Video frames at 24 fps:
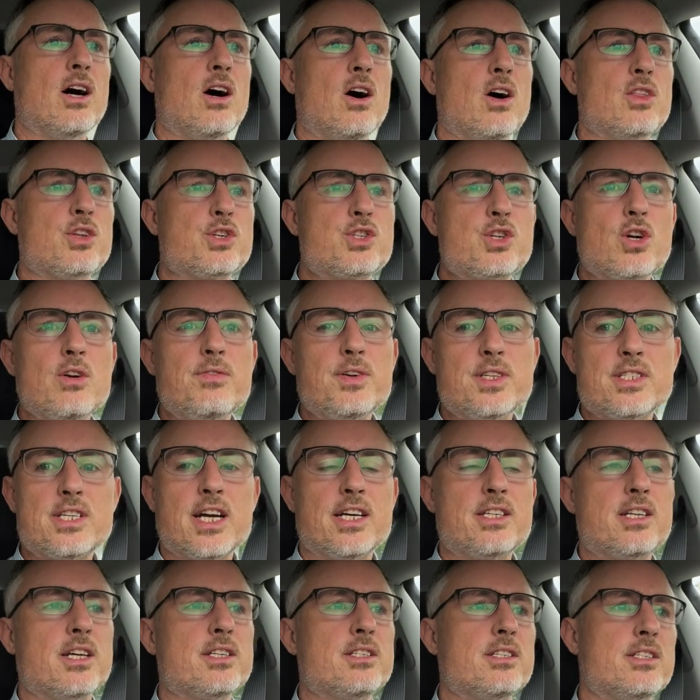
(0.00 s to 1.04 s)
On the surface,
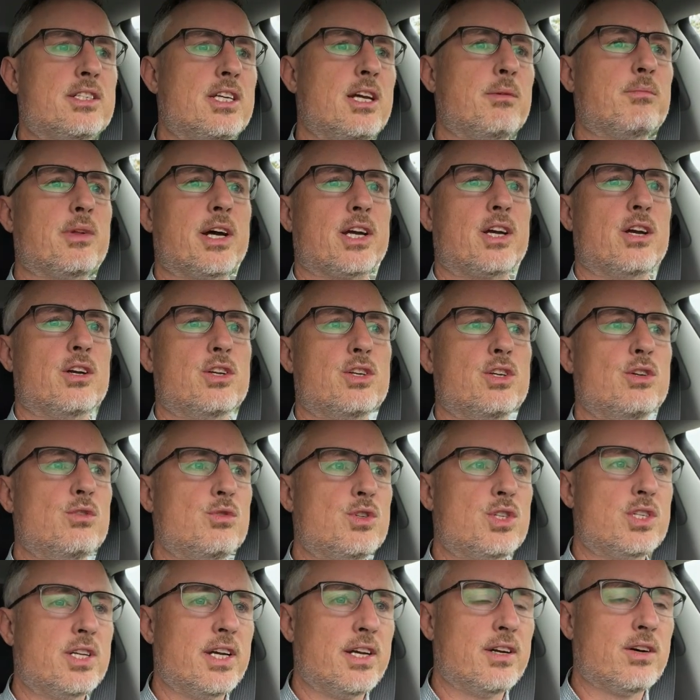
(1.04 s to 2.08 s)
that doesn't seem like a
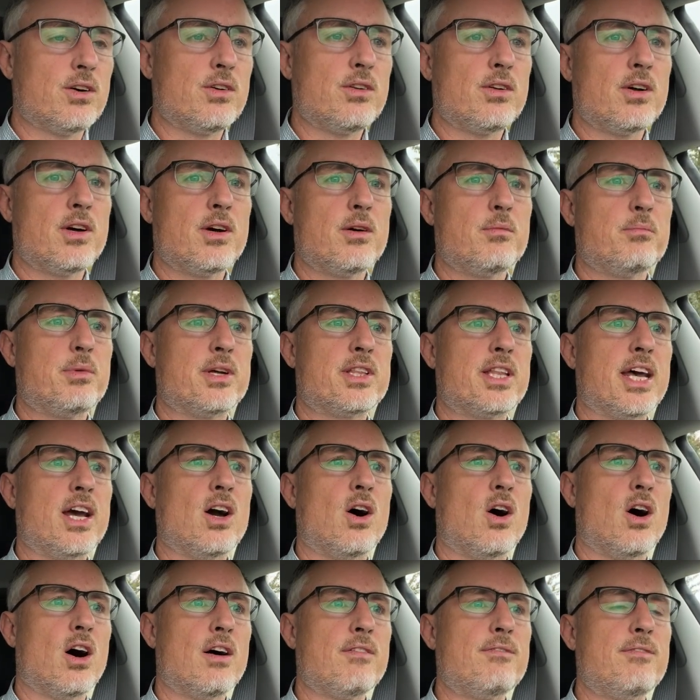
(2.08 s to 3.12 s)
huge deal, but they'll
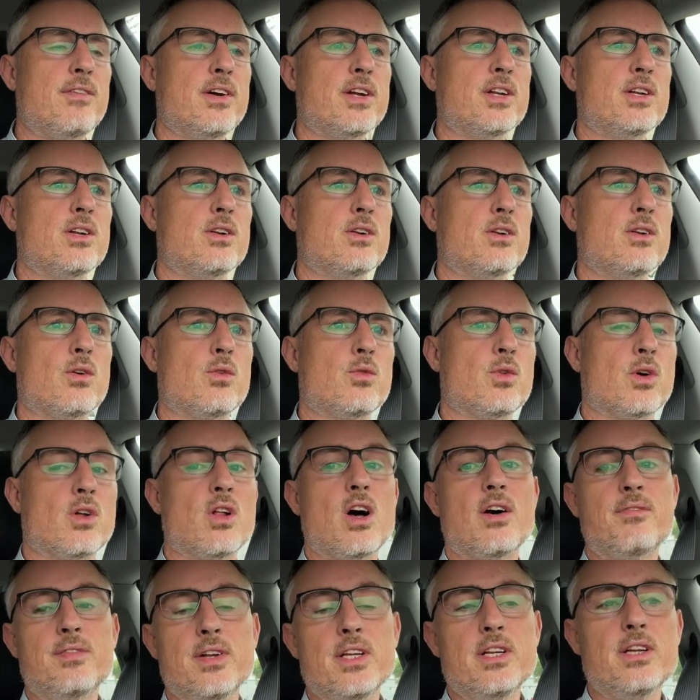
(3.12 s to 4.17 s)
often
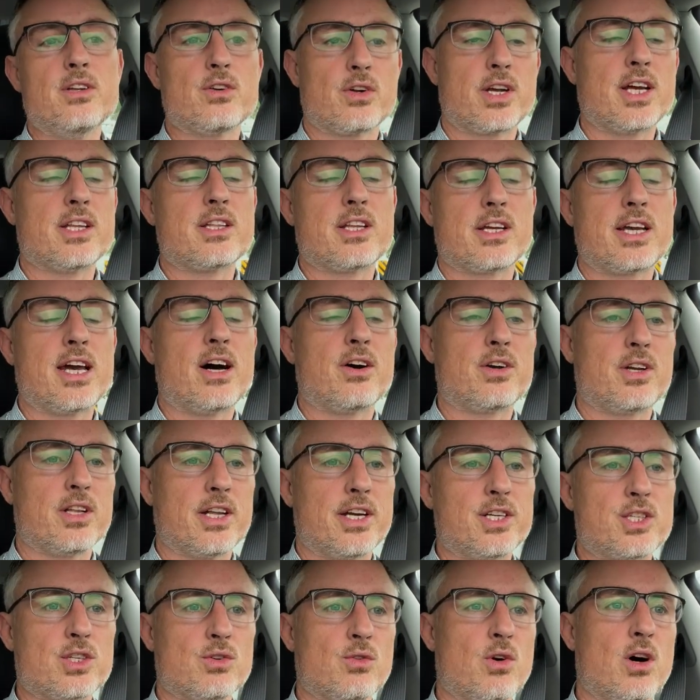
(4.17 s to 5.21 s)
either get the
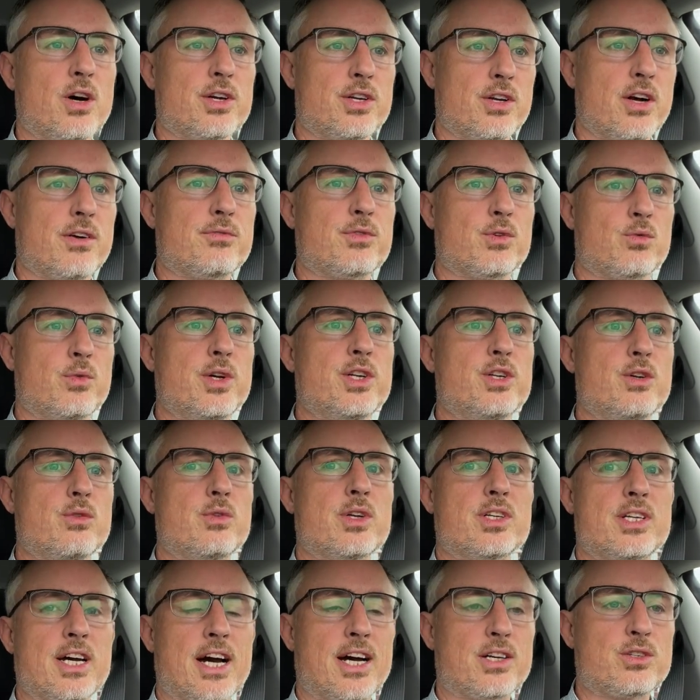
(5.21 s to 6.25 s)
calculation wrong, you'll have to redo the
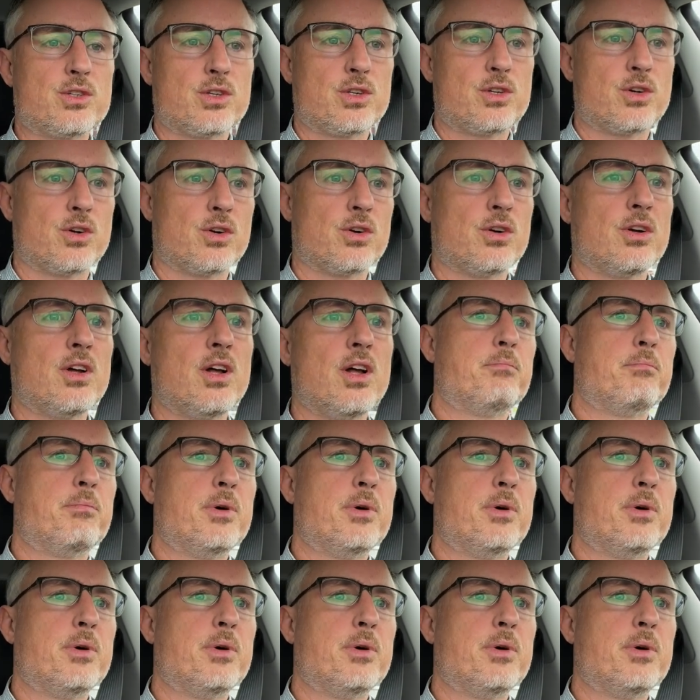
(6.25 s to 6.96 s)
tax return.